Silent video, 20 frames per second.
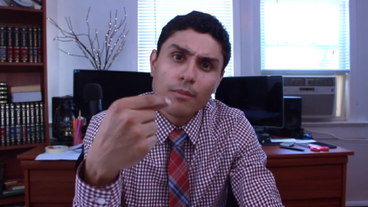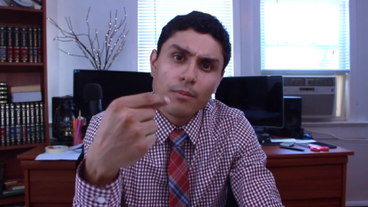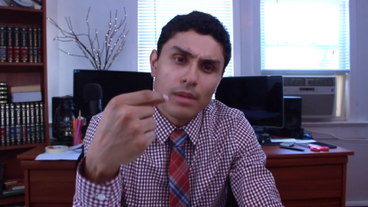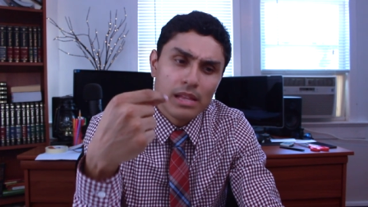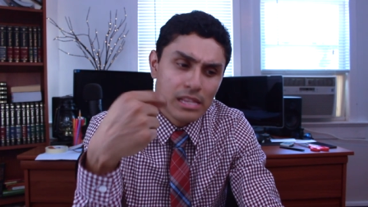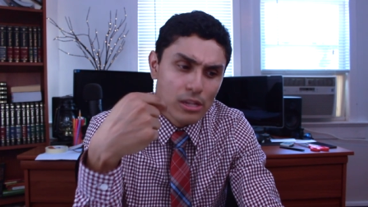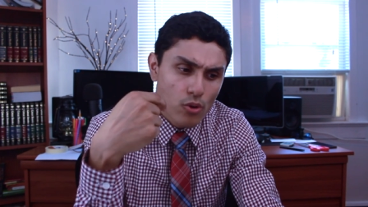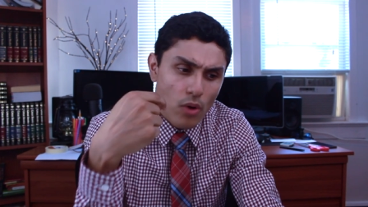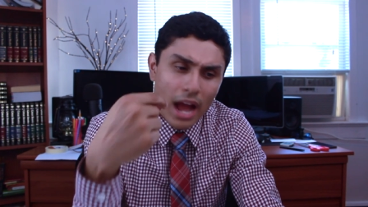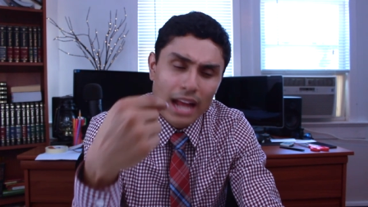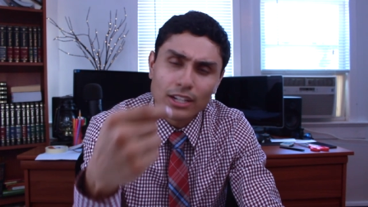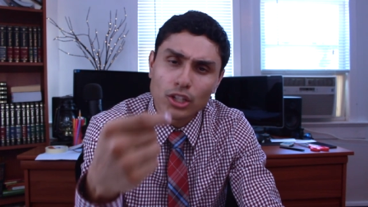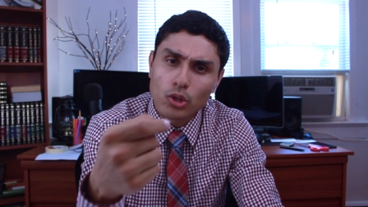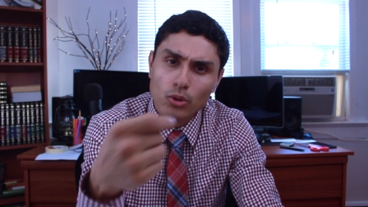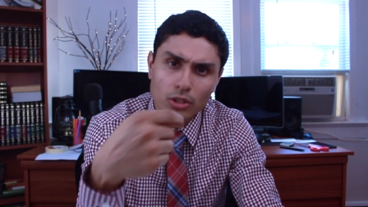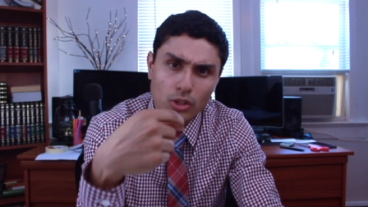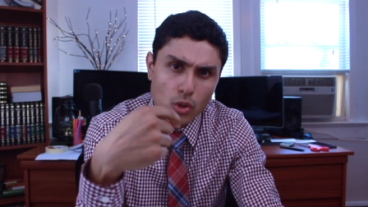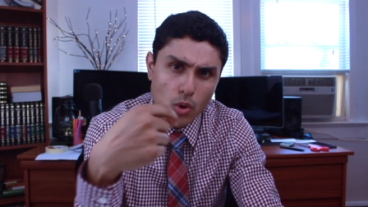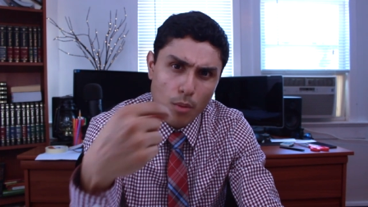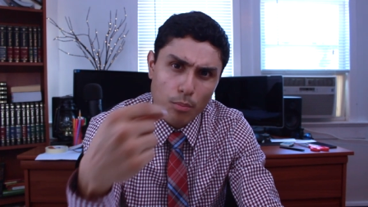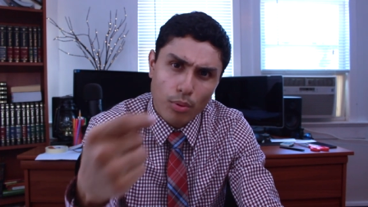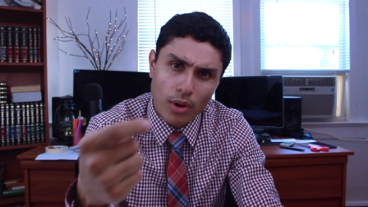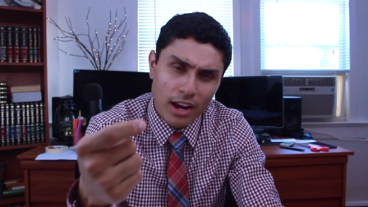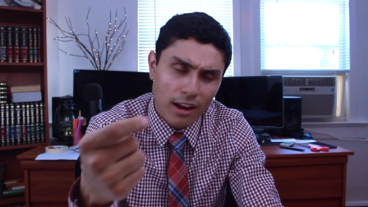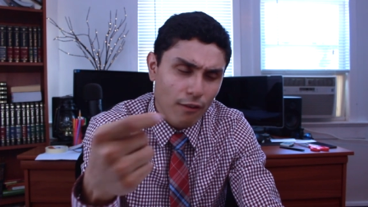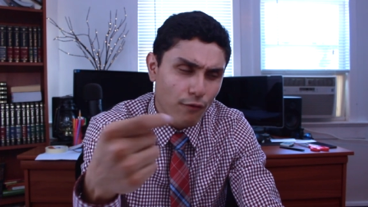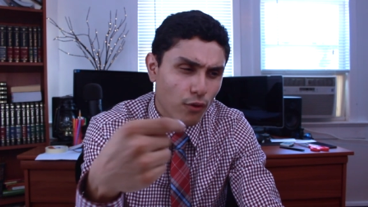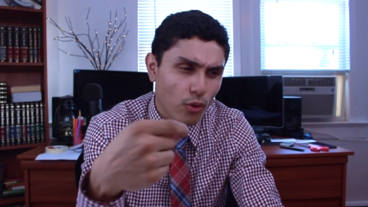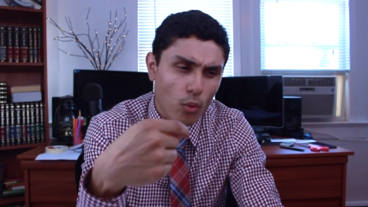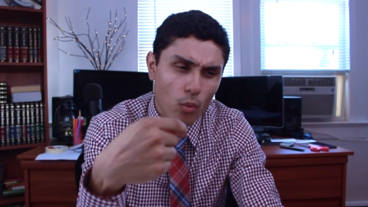And you enter into a prayer,
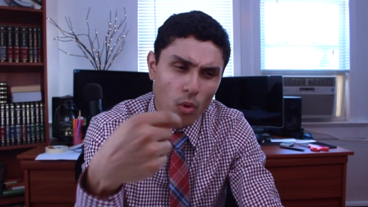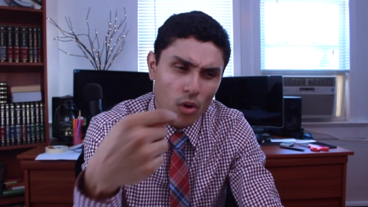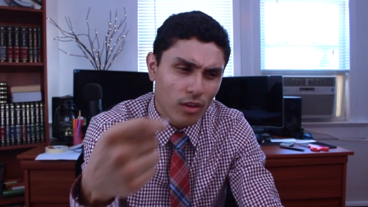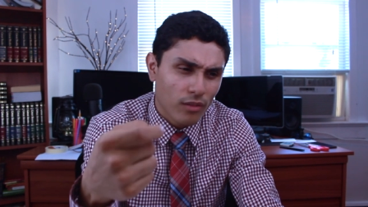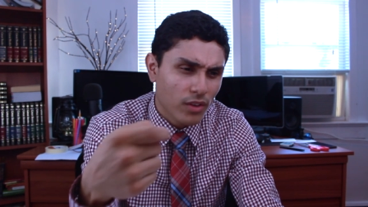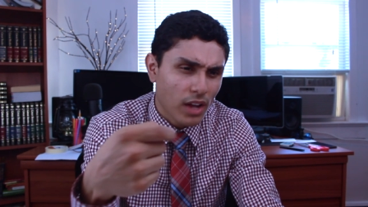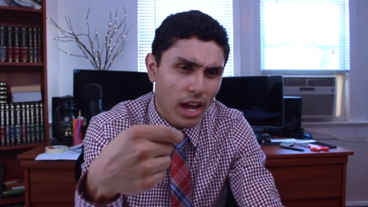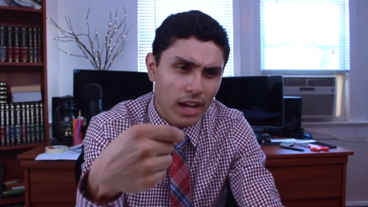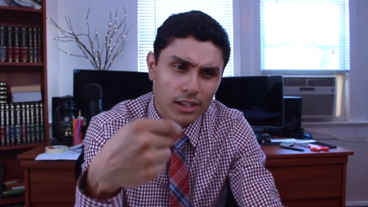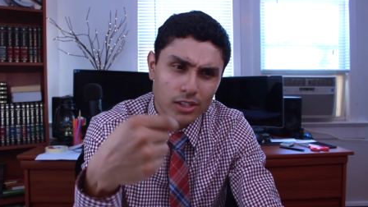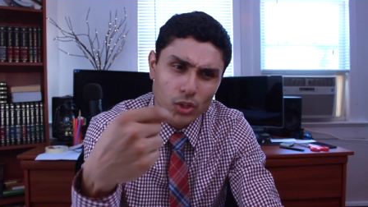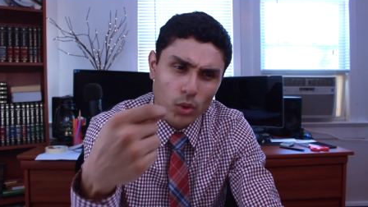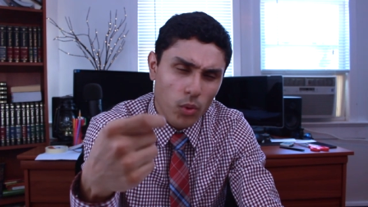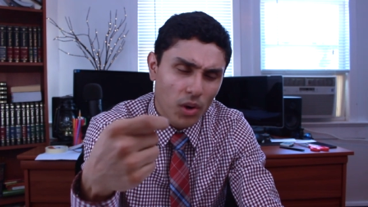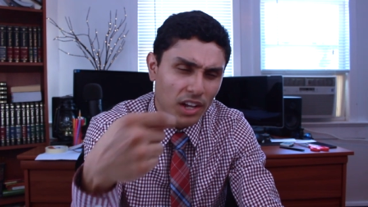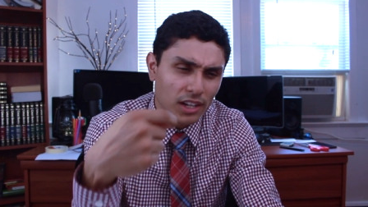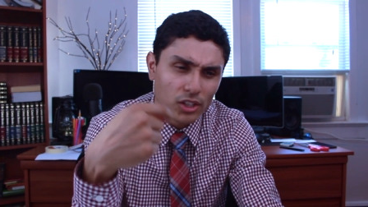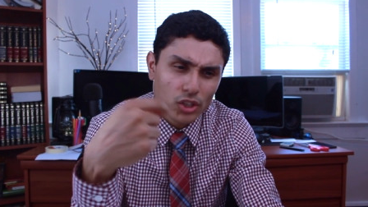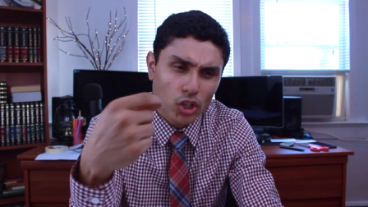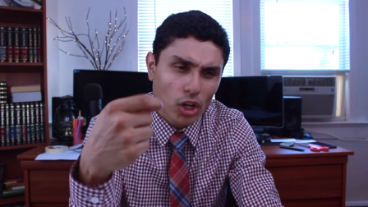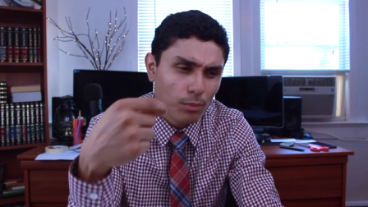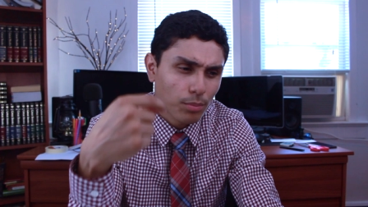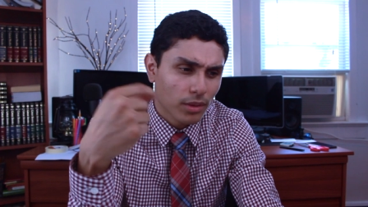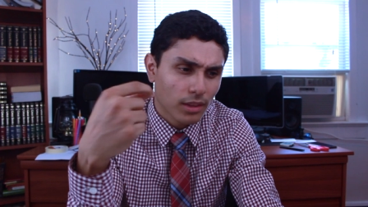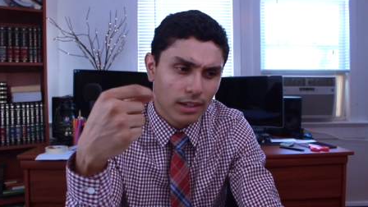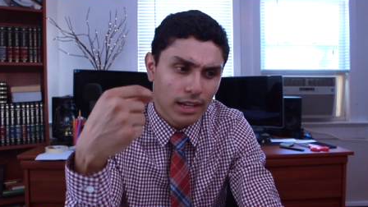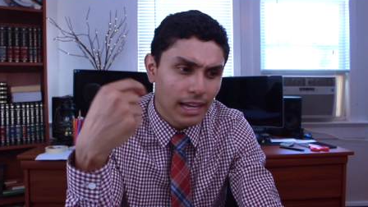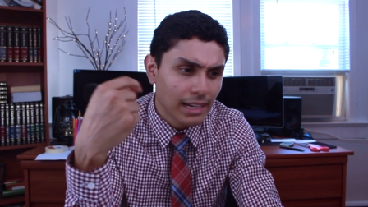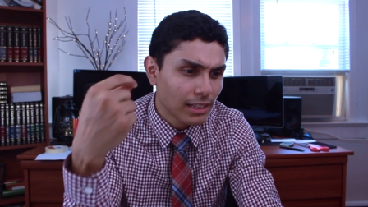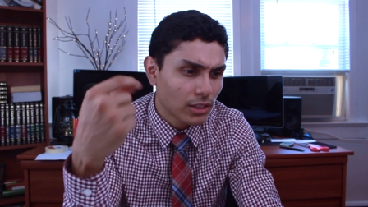for the word of God is quick and sharper
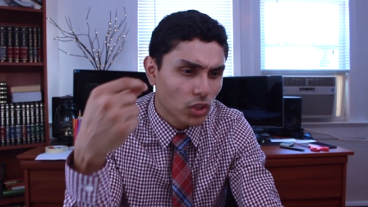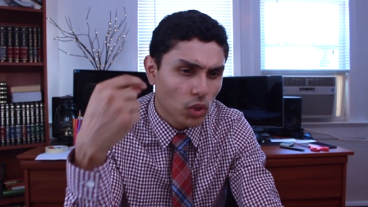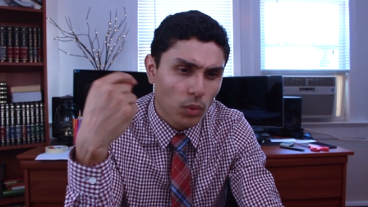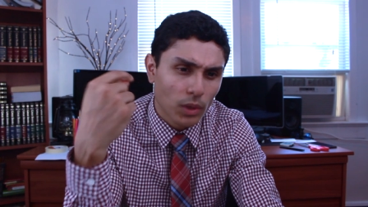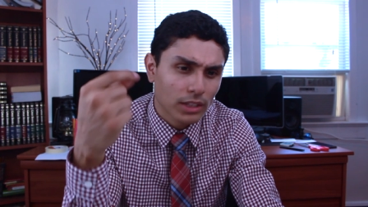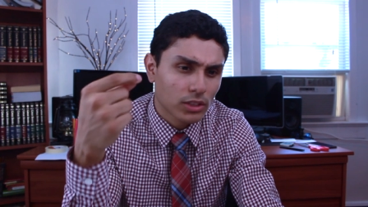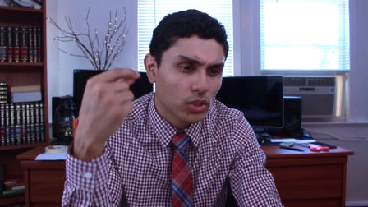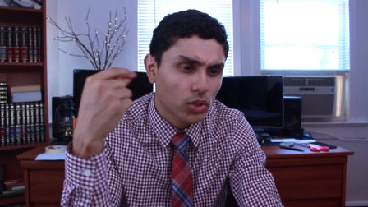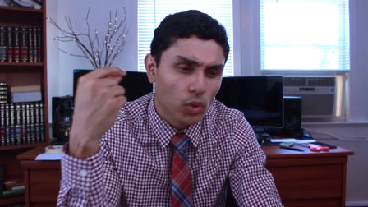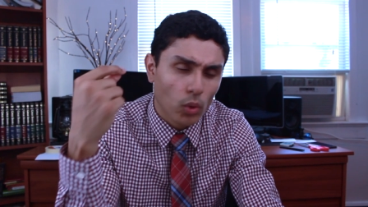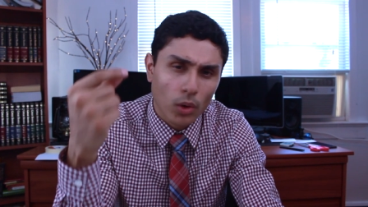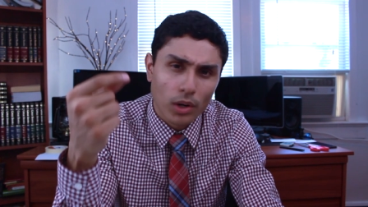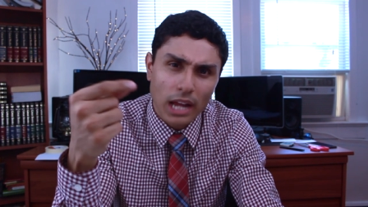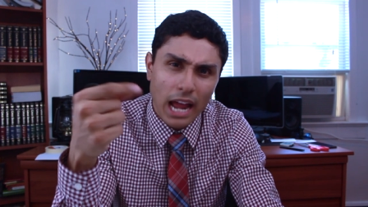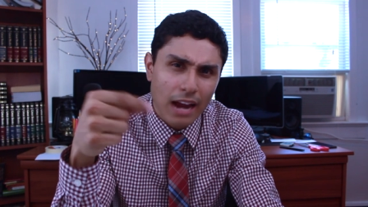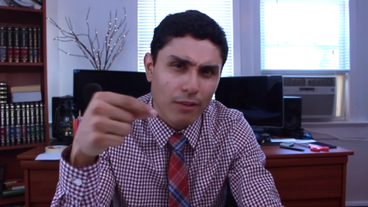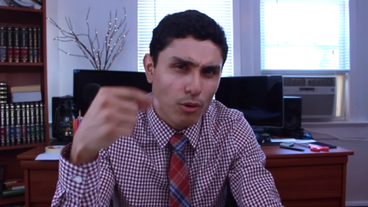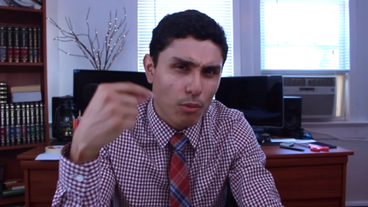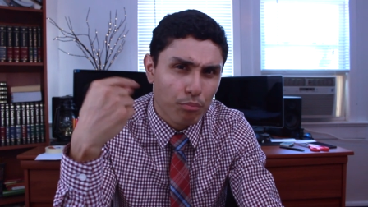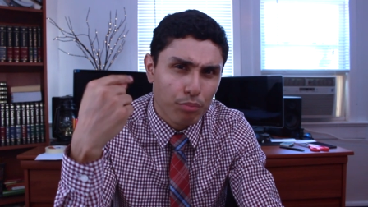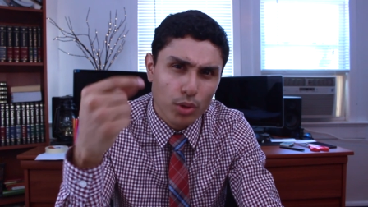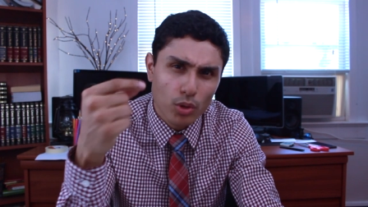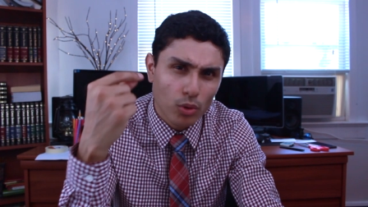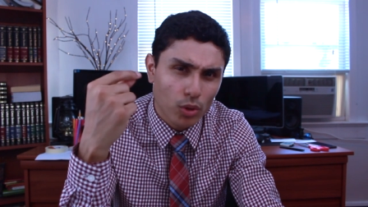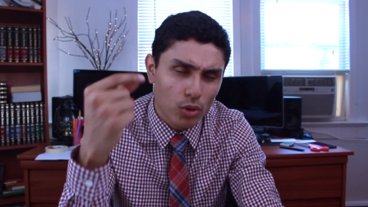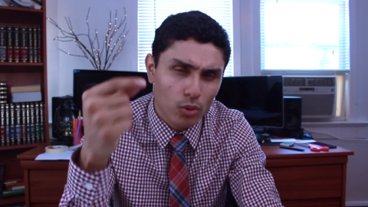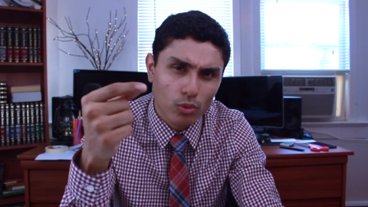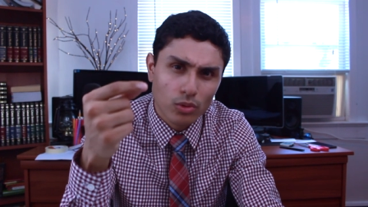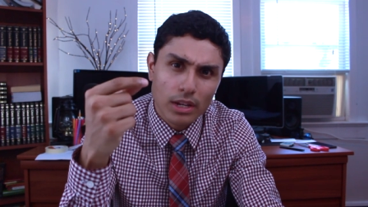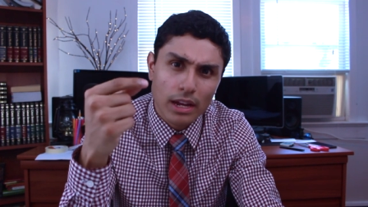than any two-edged sword. I
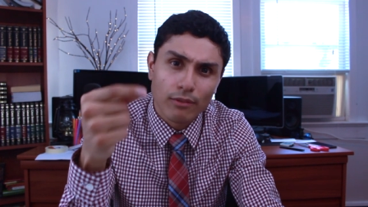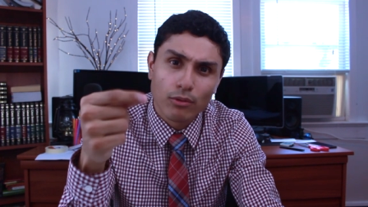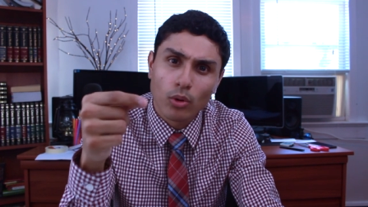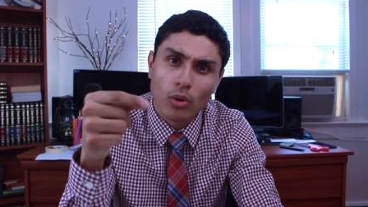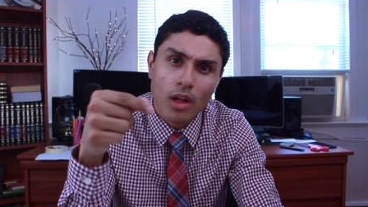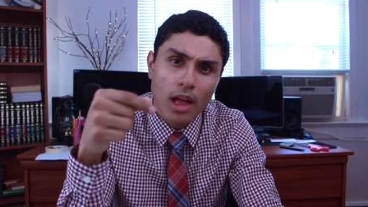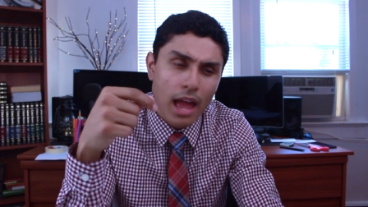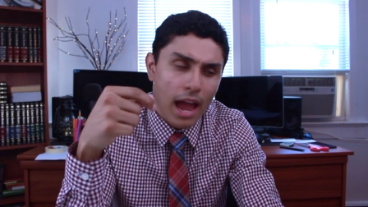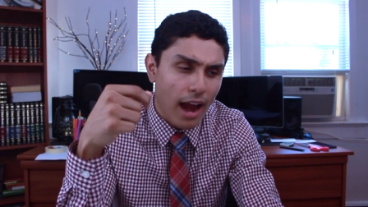rebuke you, devil.